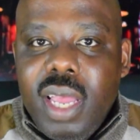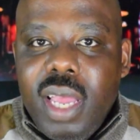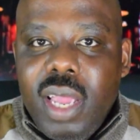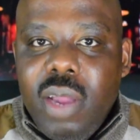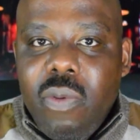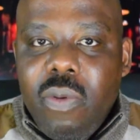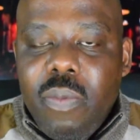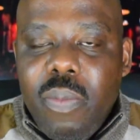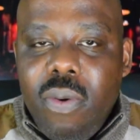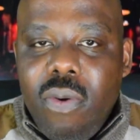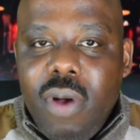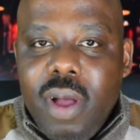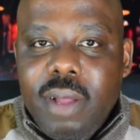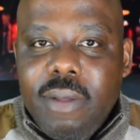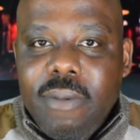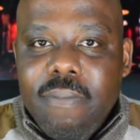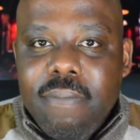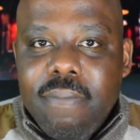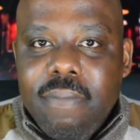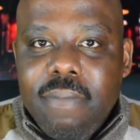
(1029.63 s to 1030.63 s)
report.
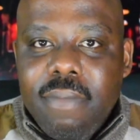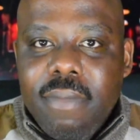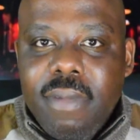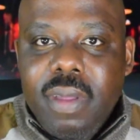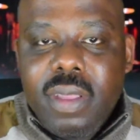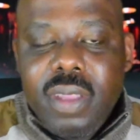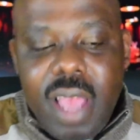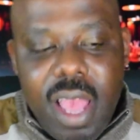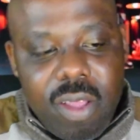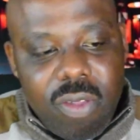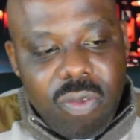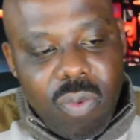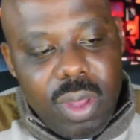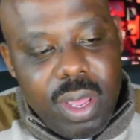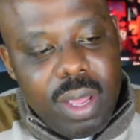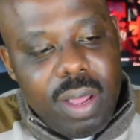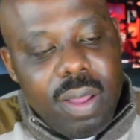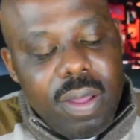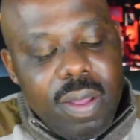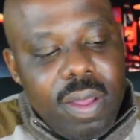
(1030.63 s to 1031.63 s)
Next
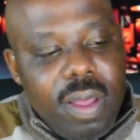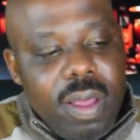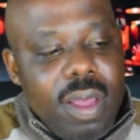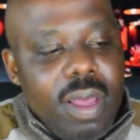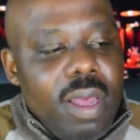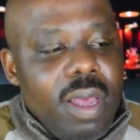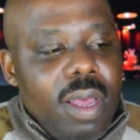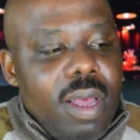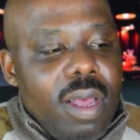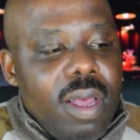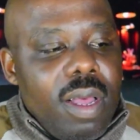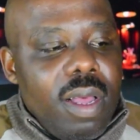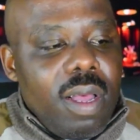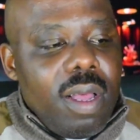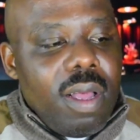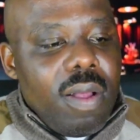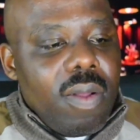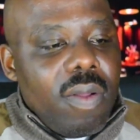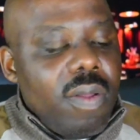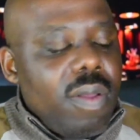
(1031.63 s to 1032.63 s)
week,
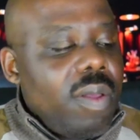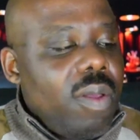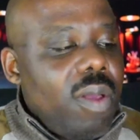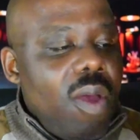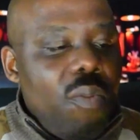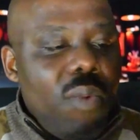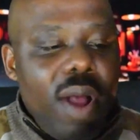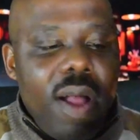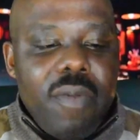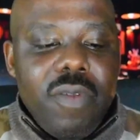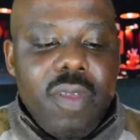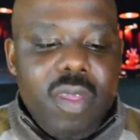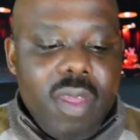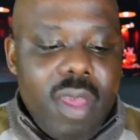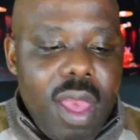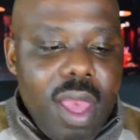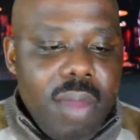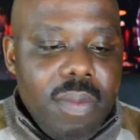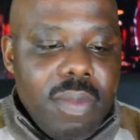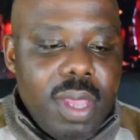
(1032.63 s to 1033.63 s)
around this
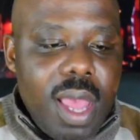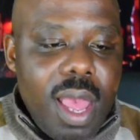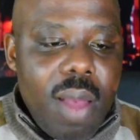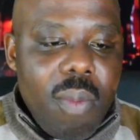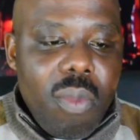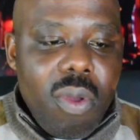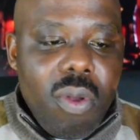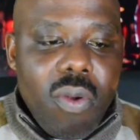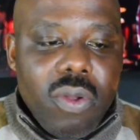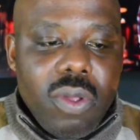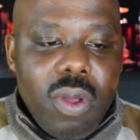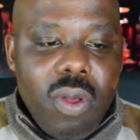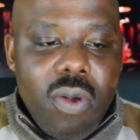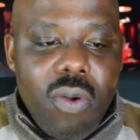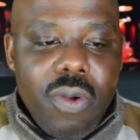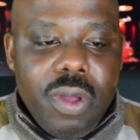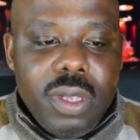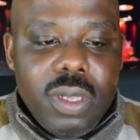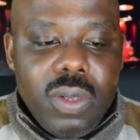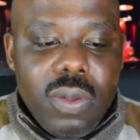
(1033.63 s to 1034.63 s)
same time, we're going to
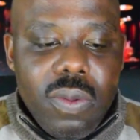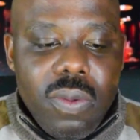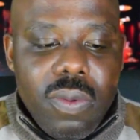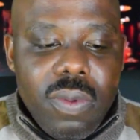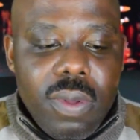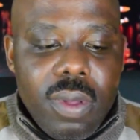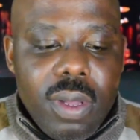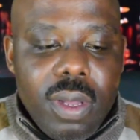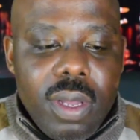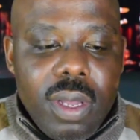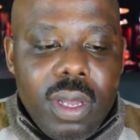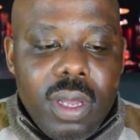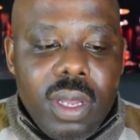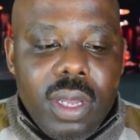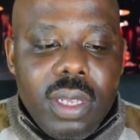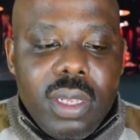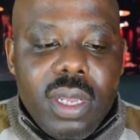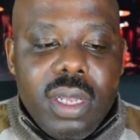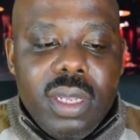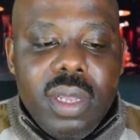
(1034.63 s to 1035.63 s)
go into
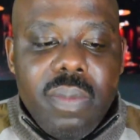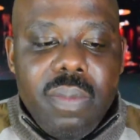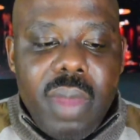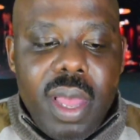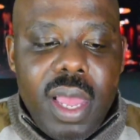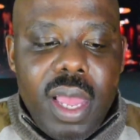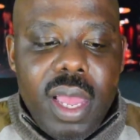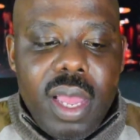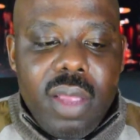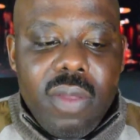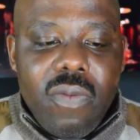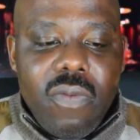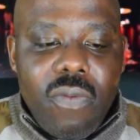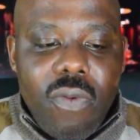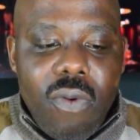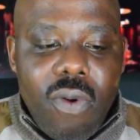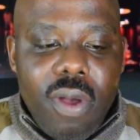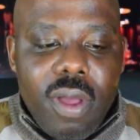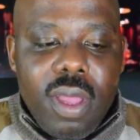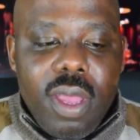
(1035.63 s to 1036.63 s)
the demand
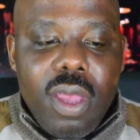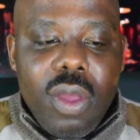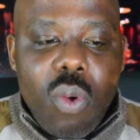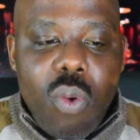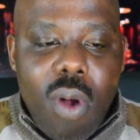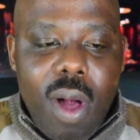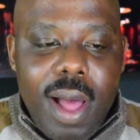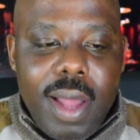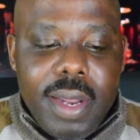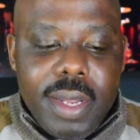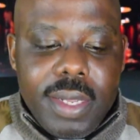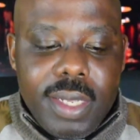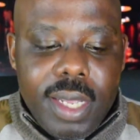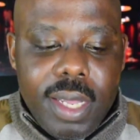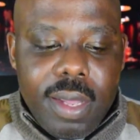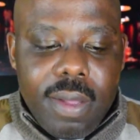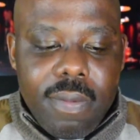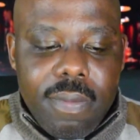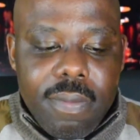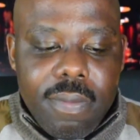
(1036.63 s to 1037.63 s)
for equality.
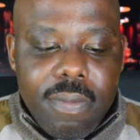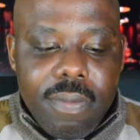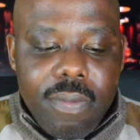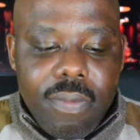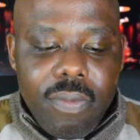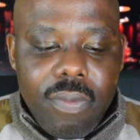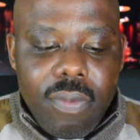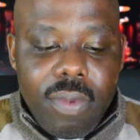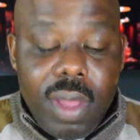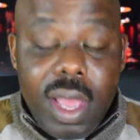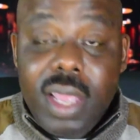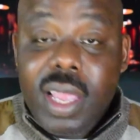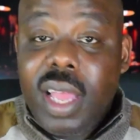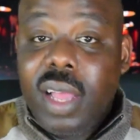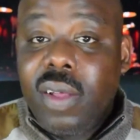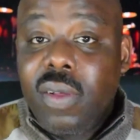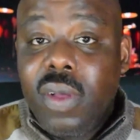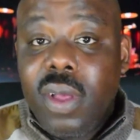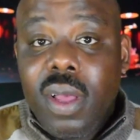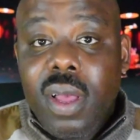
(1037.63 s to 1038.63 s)
And
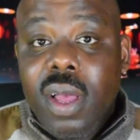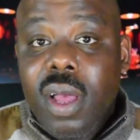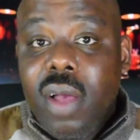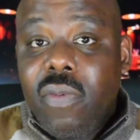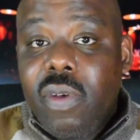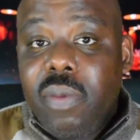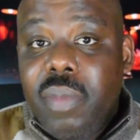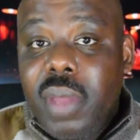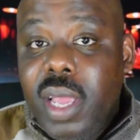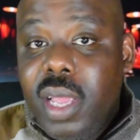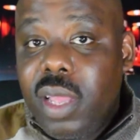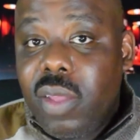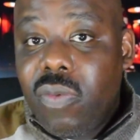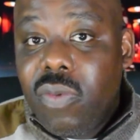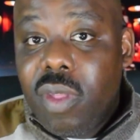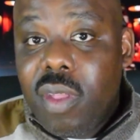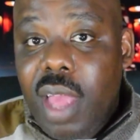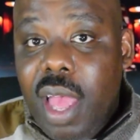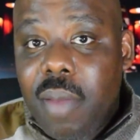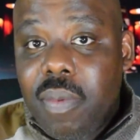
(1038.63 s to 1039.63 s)
now, for me, this
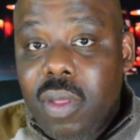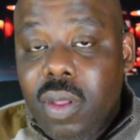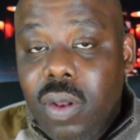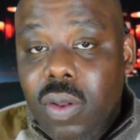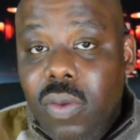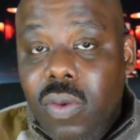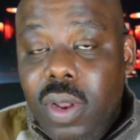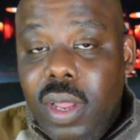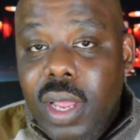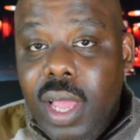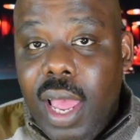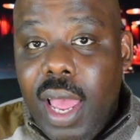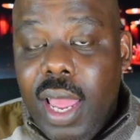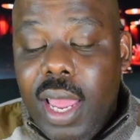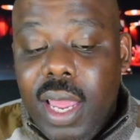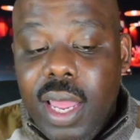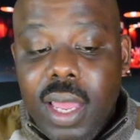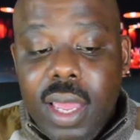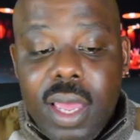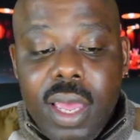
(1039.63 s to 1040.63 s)
was absolutely
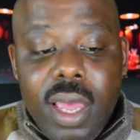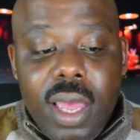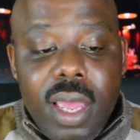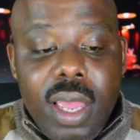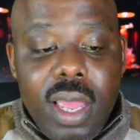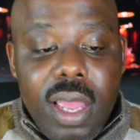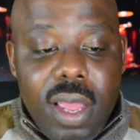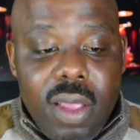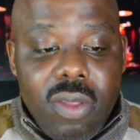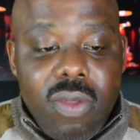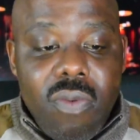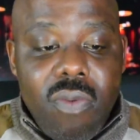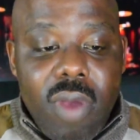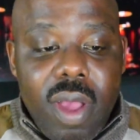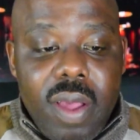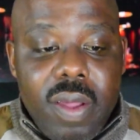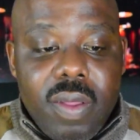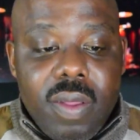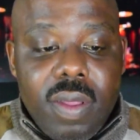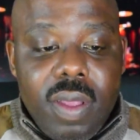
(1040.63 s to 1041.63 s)
a
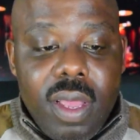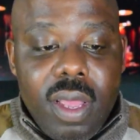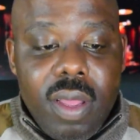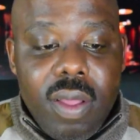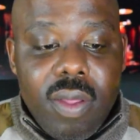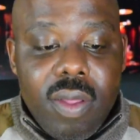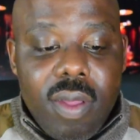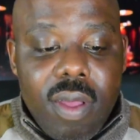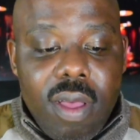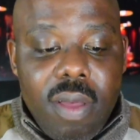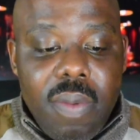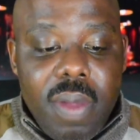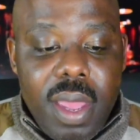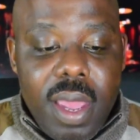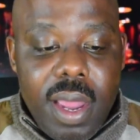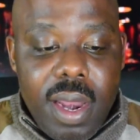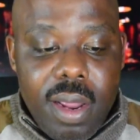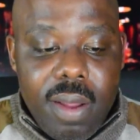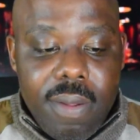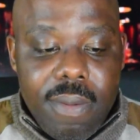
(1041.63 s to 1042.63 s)
interesting
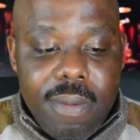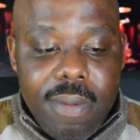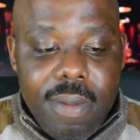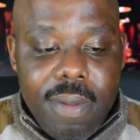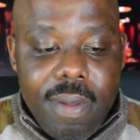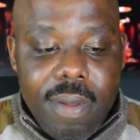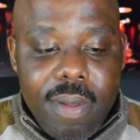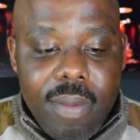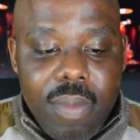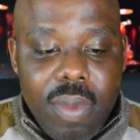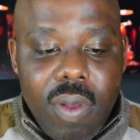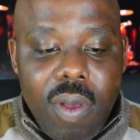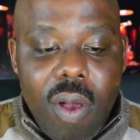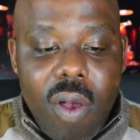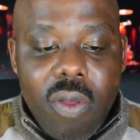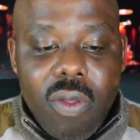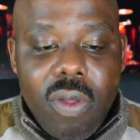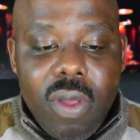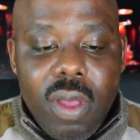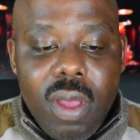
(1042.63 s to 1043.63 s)
subheading,
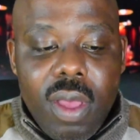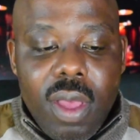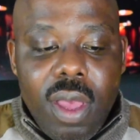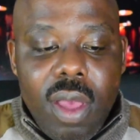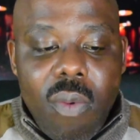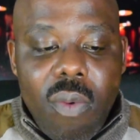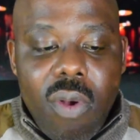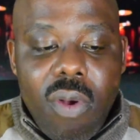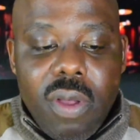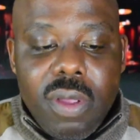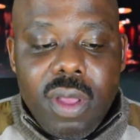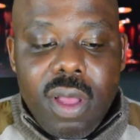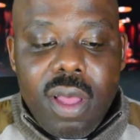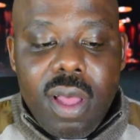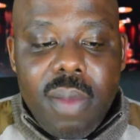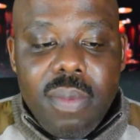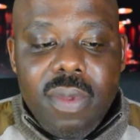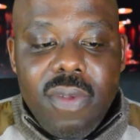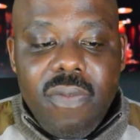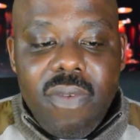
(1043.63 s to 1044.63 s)
because we're going to
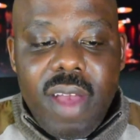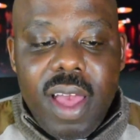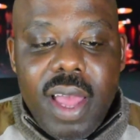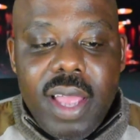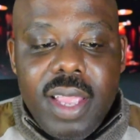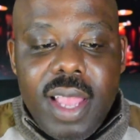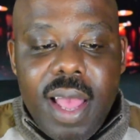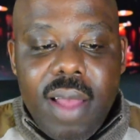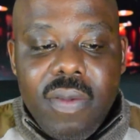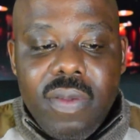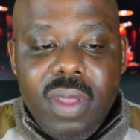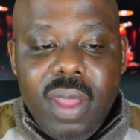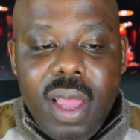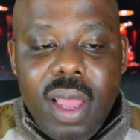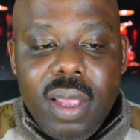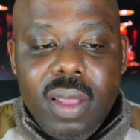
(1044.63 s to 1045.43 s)
come to find out that